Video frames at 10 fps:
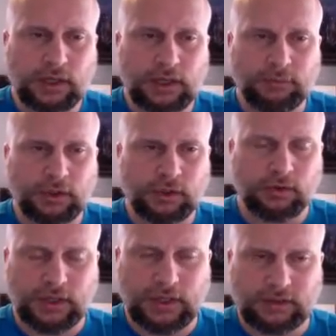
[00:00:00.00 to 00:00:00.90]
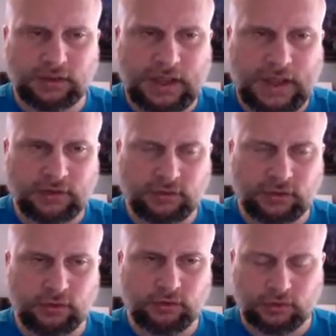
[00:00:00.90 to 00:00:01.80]
I'm going to go ahead and ask the
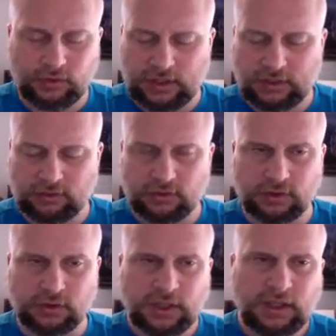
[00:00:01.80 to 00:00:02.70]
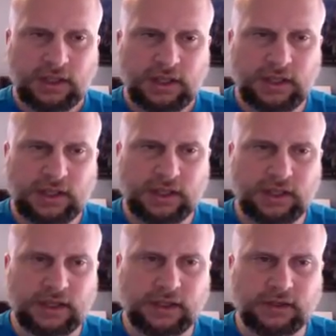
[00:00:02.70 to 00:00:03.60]
user to enter
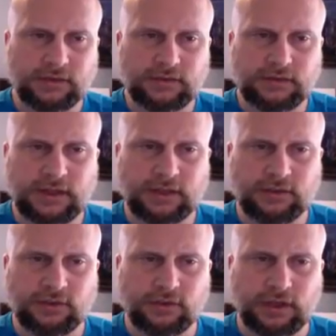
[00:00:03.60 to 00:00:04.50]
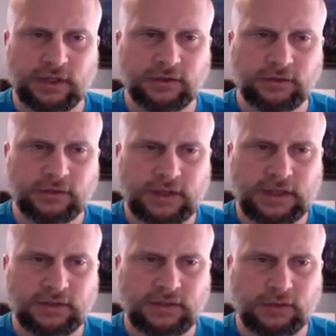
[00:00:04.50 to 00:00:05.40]
a string,
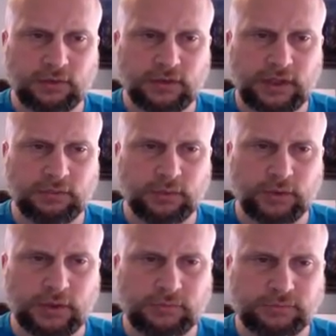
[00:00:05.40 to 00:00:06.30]
s equals input.